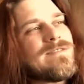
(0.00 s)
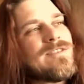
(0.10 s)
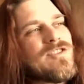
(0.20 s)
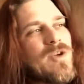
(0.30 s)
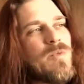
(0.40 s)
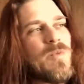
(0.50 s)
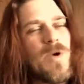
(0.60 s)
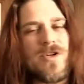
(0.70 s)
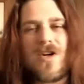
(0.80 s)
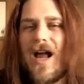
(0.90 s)
Some would
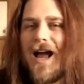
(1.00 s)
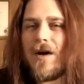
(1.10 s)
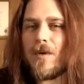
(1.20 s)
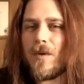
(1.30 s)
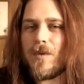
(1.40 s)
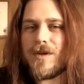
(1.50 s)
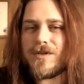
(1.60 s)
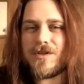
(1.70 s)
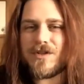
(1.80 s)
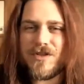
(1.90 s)
wonder how
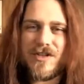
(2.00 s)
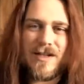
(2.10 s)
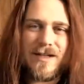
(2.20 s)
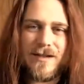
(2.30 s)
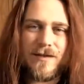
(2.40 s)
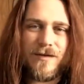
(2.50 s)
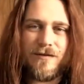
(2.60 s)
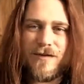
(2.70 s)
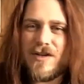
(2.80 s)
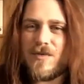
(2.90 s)
Odin could sit here and
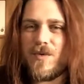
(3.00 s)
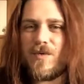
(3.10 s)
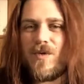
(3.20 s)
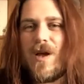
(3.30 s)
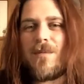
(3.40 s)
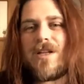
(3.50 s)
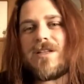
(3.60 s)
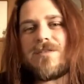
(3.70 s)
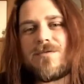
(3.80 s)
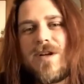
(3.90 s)
feast with
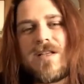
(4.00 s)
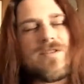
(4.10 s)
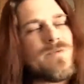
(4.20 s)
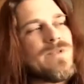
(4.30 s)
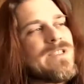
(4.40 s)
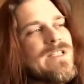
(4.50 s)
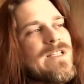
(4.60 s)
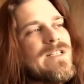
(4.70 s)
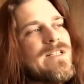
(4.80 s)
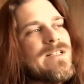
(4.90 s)
family and friends when
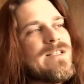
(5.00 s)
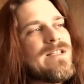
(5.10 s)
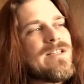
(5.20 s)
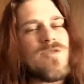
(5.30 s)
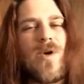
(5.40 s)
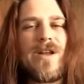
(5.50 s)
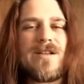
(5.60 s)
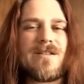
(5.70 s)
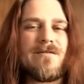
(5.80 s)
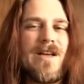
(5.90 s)
his
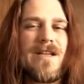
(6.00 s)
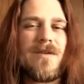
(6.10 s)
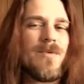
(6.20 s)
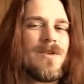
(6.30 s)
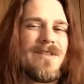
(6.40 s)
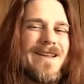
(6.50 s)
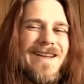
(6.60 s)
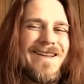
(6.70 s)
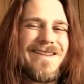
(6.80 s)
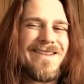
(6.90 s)
greatest of handiworks
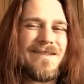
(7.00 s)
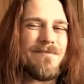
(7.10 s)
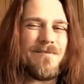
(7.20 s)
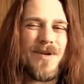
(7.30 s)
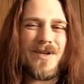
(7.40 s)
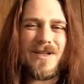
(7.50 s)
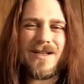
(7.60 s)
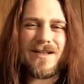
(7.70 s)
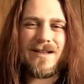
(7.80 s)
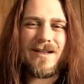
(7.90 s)
lies in
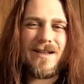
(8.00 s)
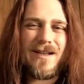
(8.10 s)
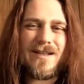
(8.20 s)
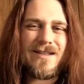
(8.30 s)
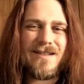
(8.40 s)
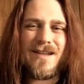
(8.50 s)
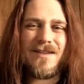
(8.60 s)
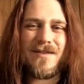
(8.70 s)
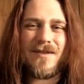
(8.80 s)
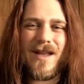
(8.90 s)
burning
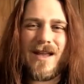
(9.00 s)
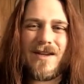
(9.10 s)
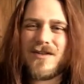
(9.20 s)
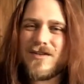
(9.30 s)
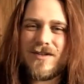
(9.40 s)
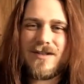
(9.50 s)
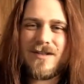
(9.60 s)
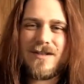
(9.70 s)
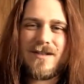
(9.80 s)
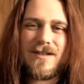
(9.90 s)
cinder and ash
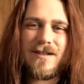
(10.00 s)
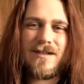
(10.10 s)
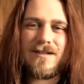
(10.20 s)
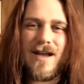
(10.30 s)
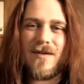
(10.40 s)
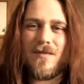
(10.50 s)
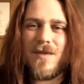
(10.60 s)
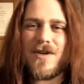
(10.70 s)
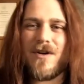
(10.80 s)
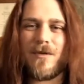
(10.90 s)
down on
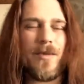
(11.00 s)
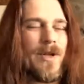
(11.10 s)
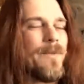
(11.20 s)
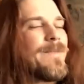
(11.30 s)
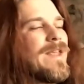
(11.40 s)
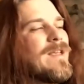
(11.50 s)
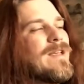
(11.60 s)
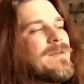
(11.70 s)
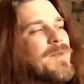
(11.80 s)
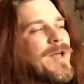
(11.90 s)
Midgard below.
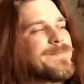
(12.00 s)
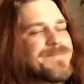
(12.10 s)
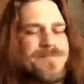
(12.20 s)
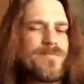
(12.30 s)
But